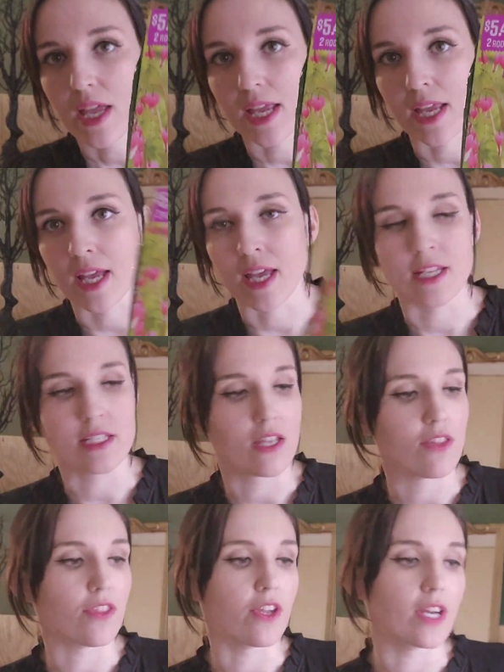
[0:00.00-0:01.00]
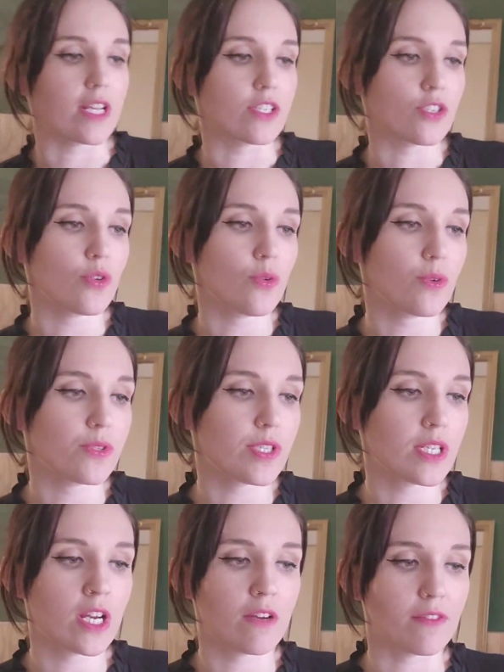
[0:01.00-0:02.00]
And there is 2 roots
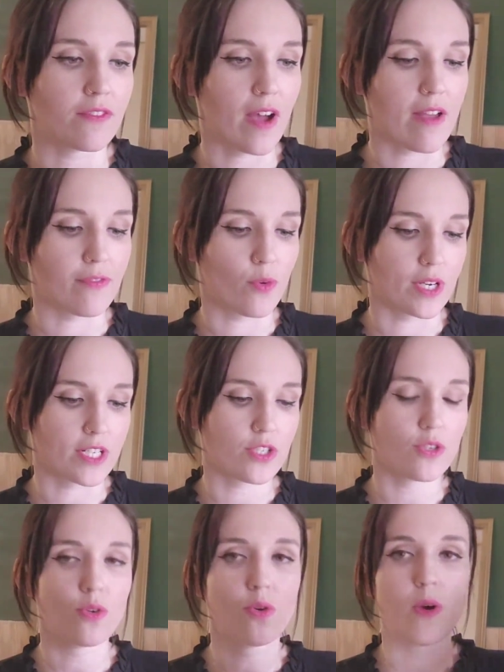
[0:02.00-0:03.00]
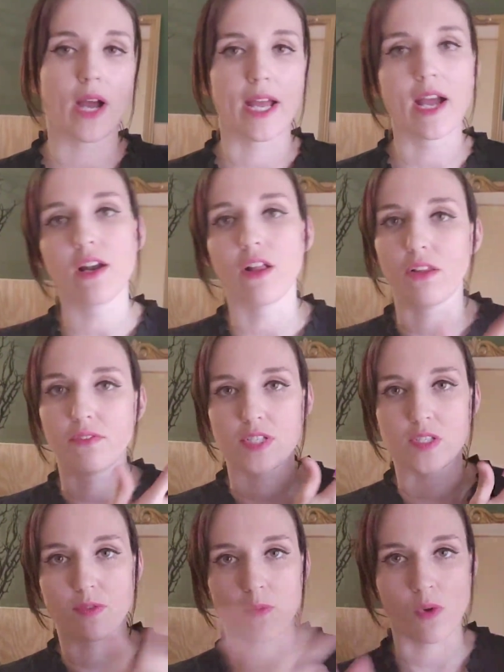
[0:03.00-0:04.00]
in here for $5.42. I got all of
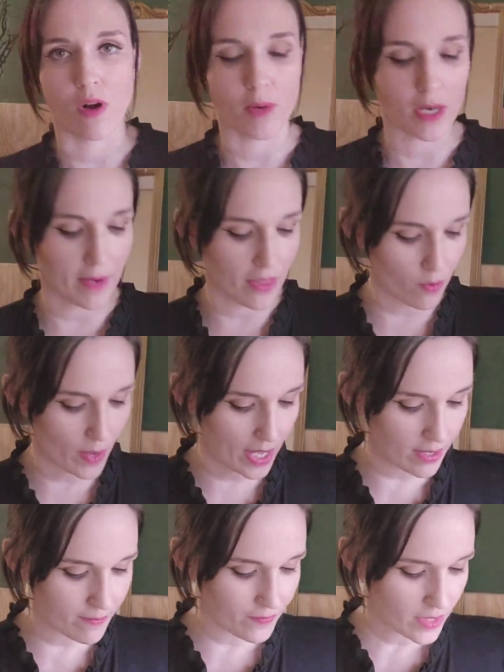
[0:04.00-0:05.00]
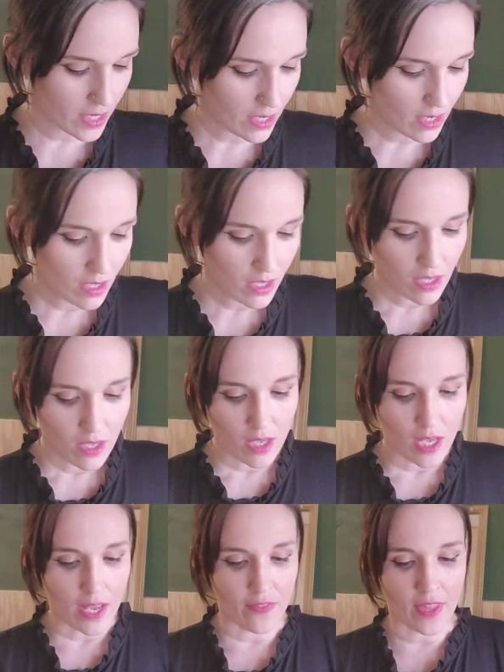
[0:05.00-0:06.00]
these from Walmart, by the way.
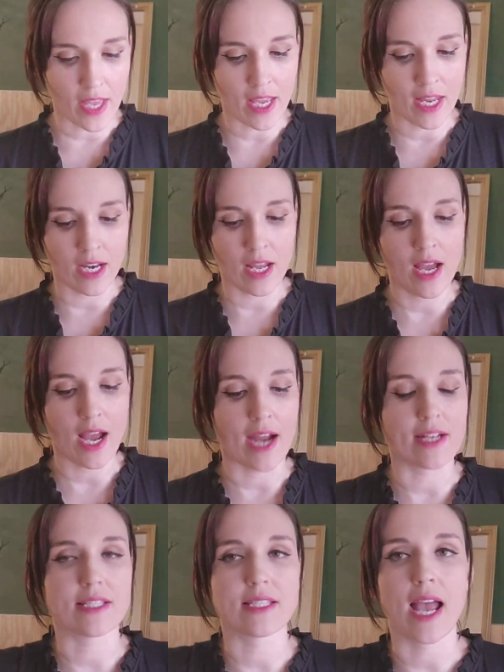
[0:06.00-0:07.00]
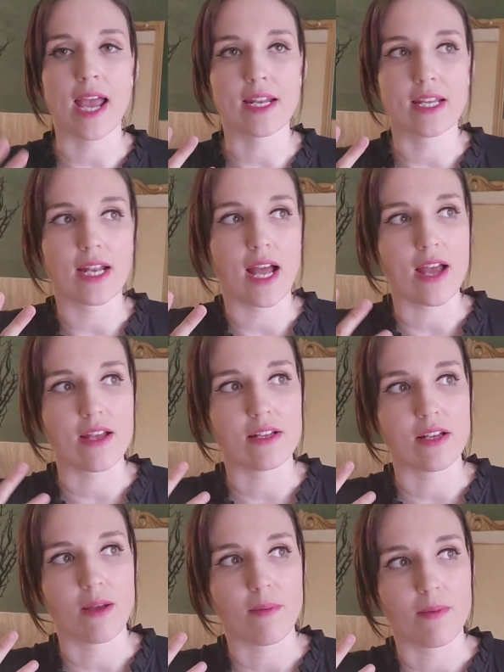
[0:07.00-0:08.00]
And then I decided
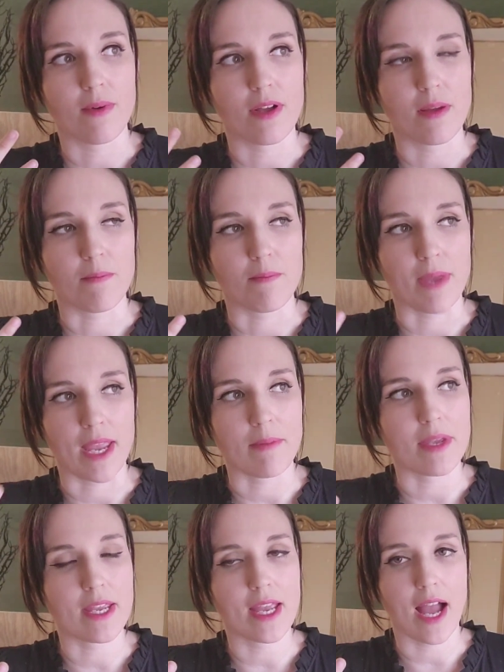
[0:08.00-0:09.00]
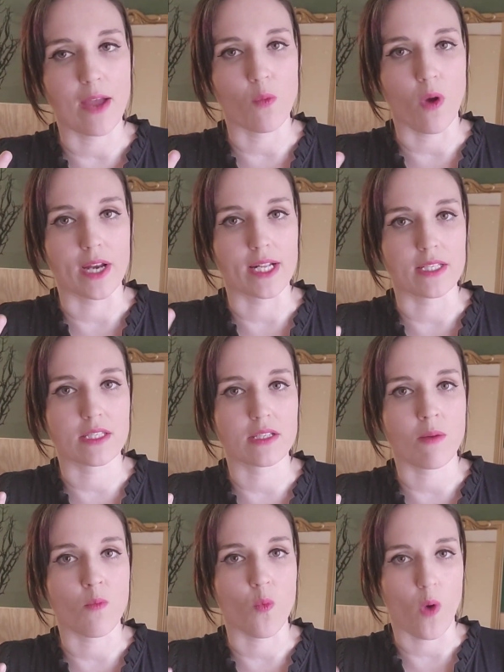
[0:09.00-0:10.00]
maybe I wanted
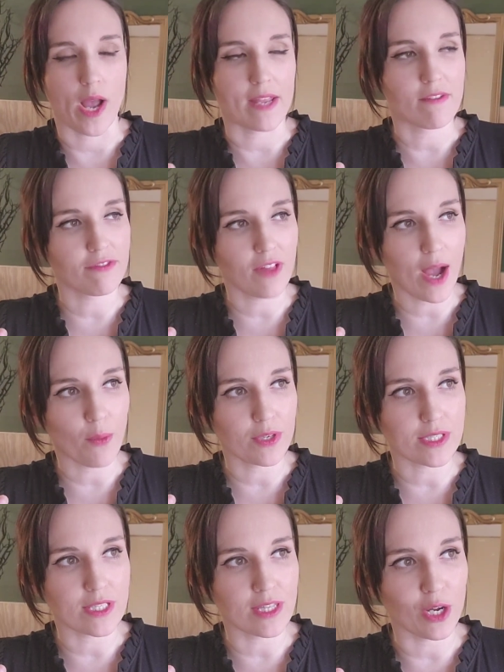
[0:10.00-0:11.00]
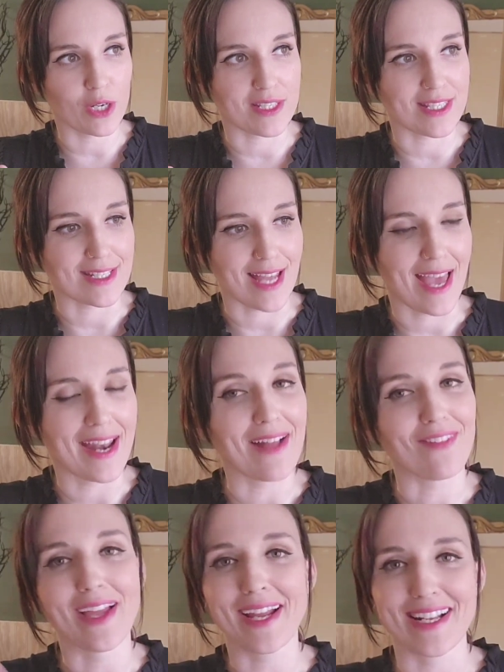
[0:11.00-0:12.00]
some white flowers in there instead.
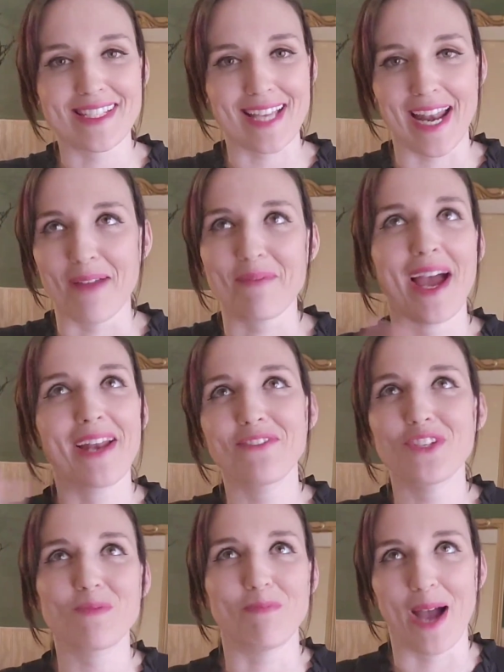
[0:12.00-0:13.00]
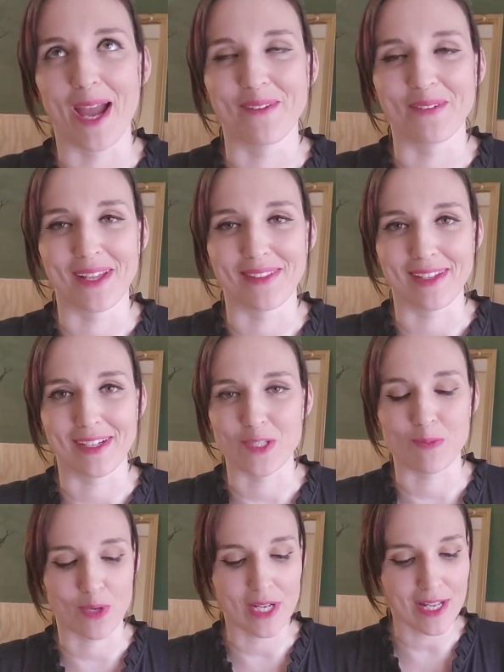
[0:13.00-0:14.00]
Like I said, I'm kind of just buying what I think is
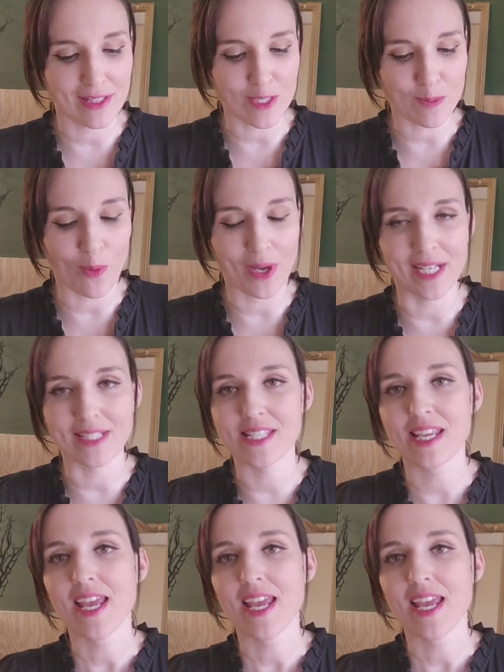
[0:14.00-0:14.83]
pretty at this point.